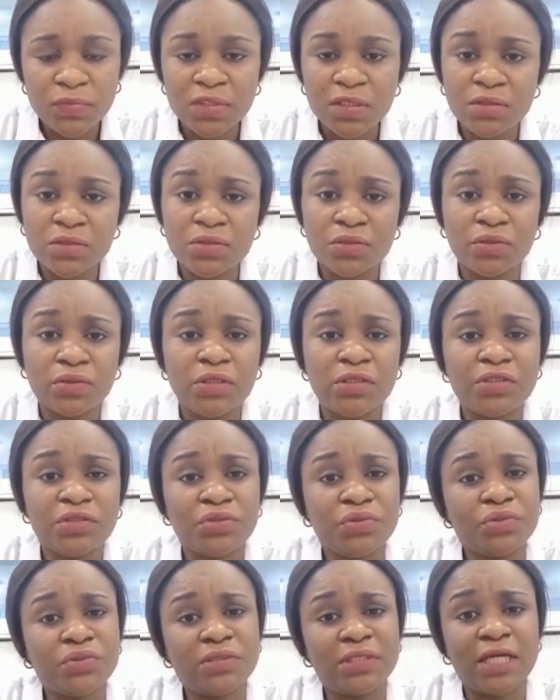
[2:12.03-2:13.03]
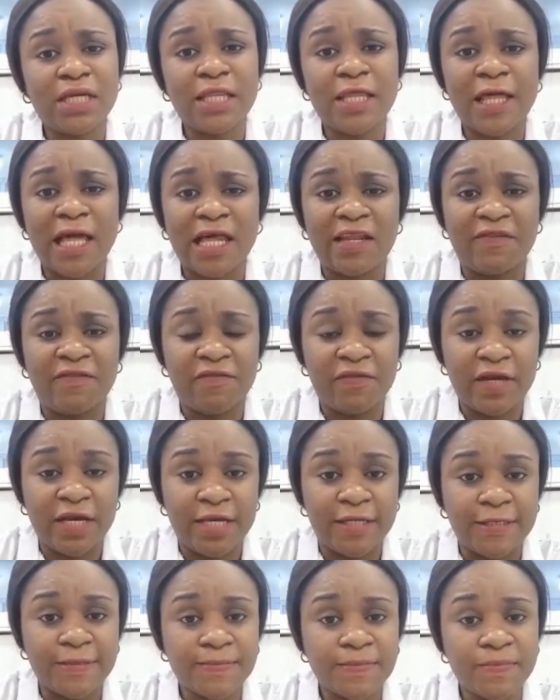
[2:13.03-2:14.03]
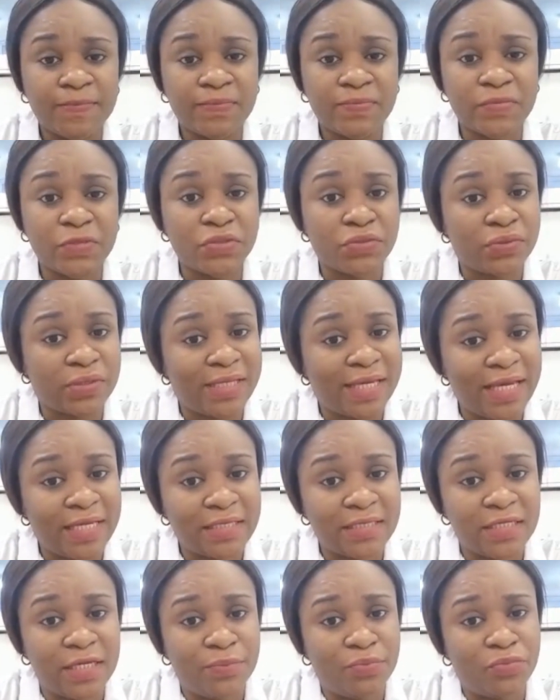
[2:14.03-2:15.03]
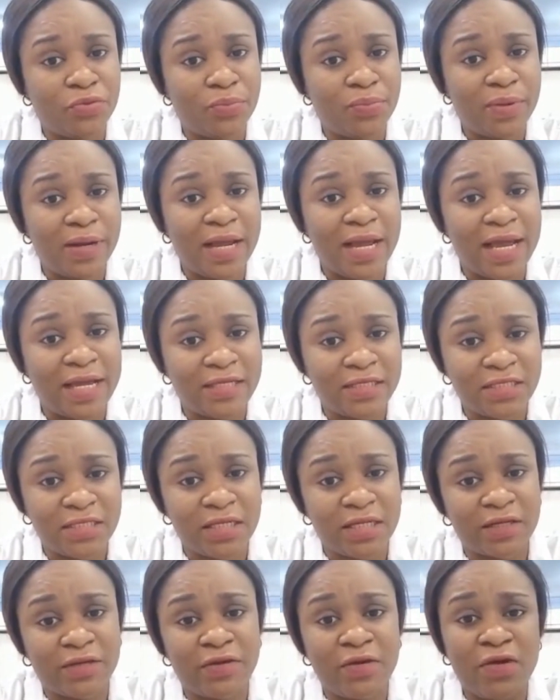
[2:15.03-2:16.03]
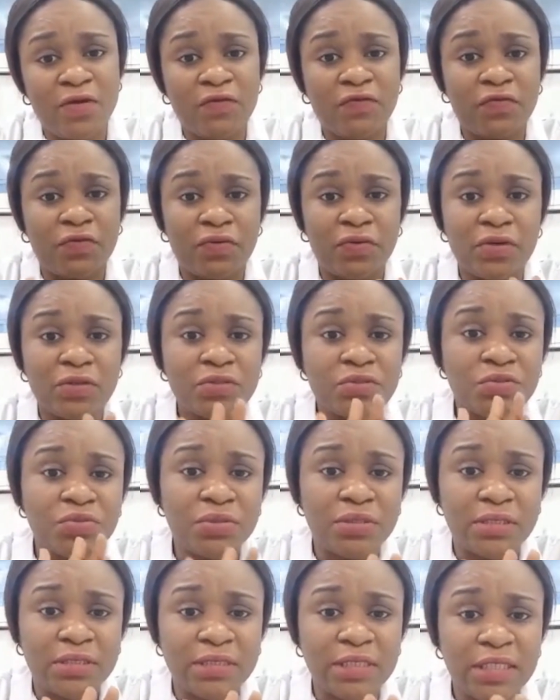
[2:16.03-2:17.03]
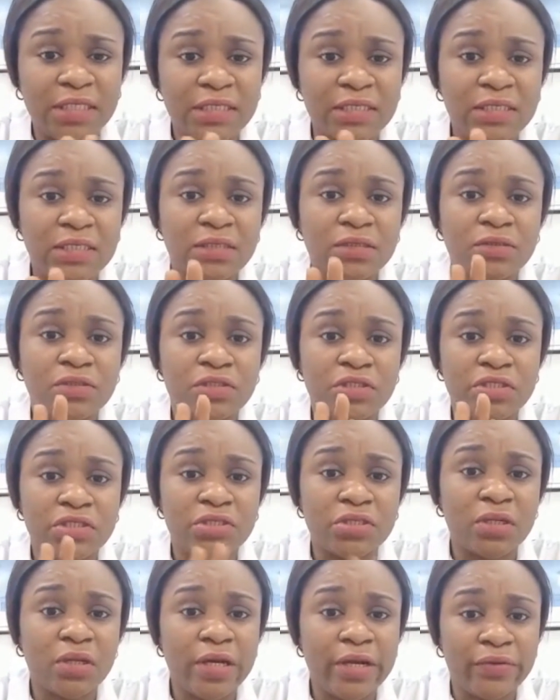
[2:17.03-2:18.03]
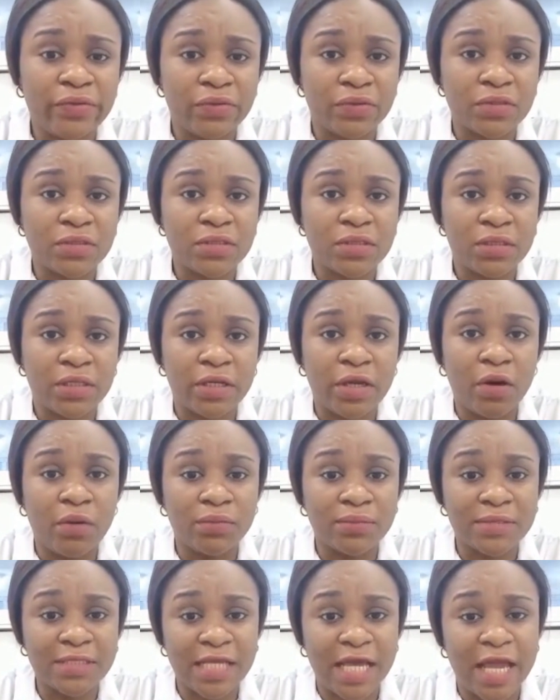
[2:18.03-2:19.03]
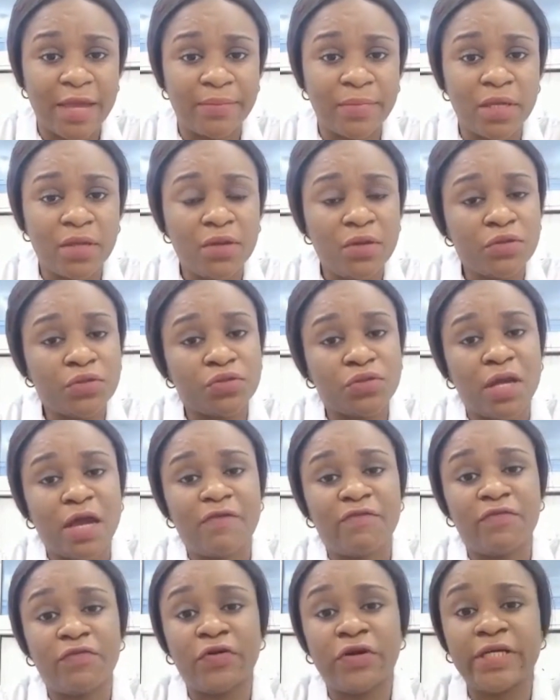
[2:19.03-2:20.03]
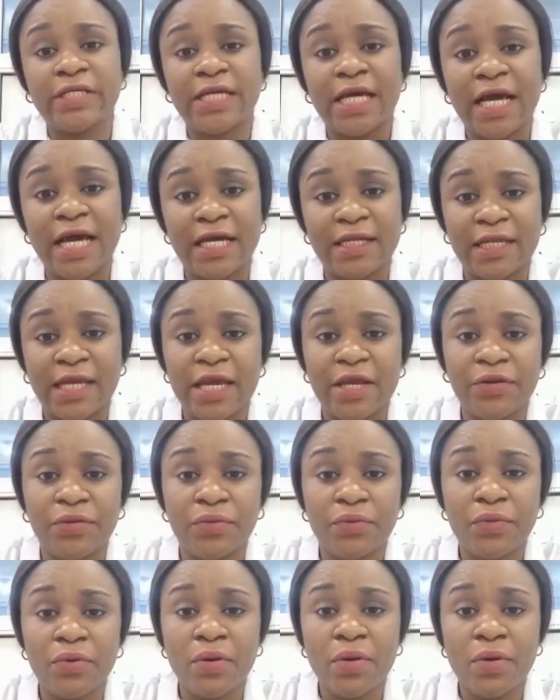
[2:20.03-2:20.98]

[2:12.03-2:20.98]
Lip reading: So it's usually advised to get a proper eye check for us to detect these errors on time to avoid hard-eyeing.